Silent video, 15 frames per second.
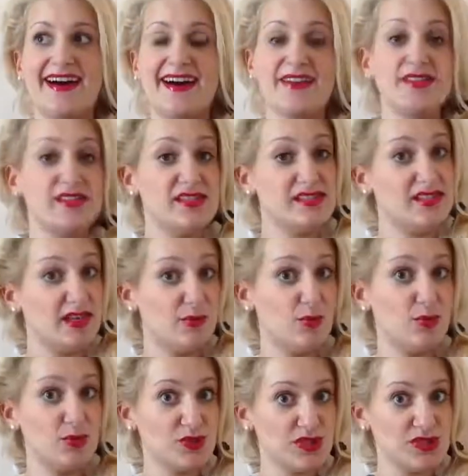this is an
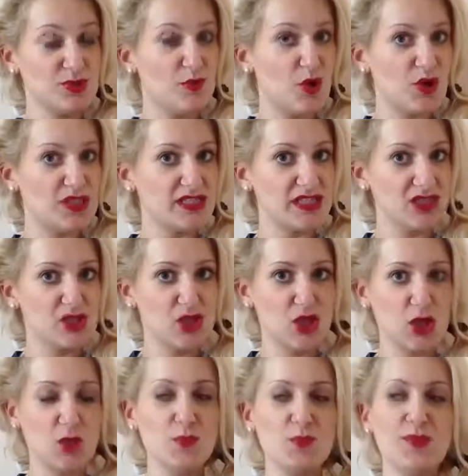important point
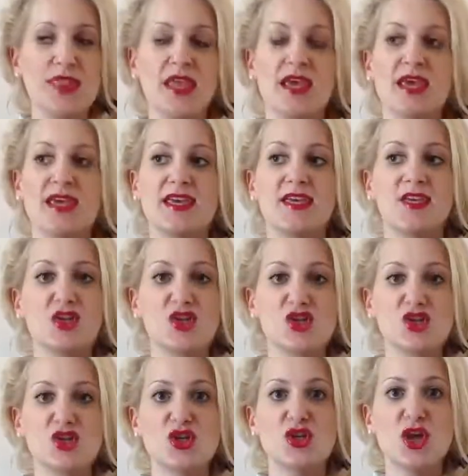too, you
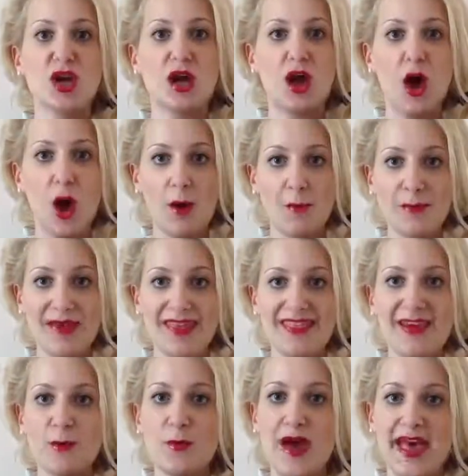should copy the
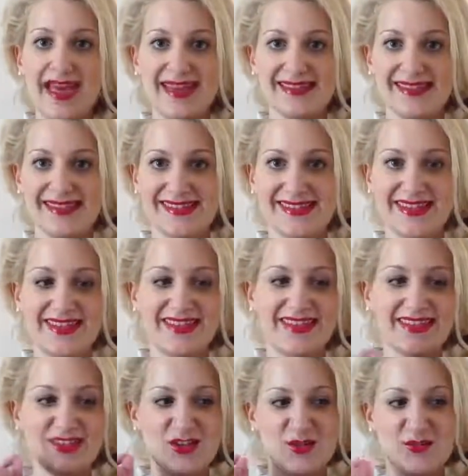words
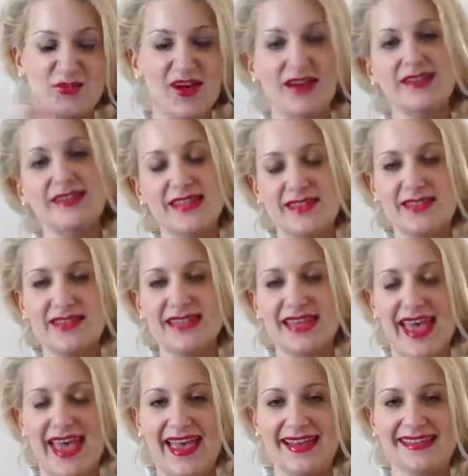that you find in the
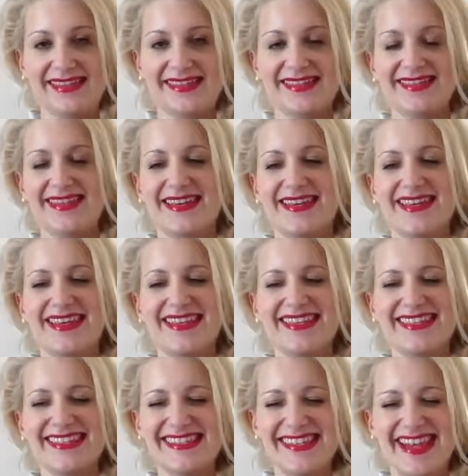text
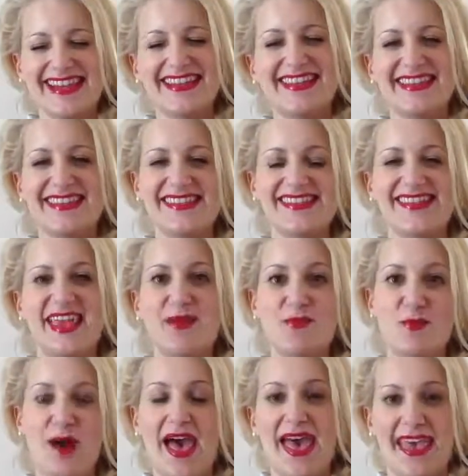exactly the same
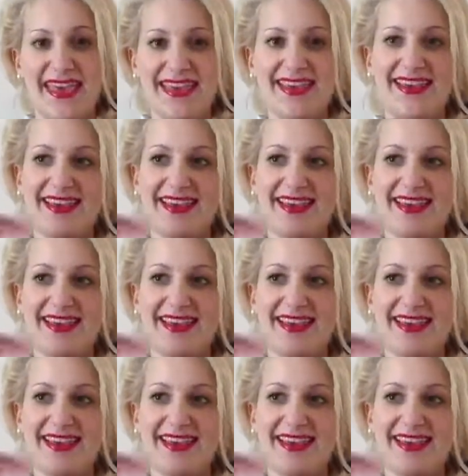way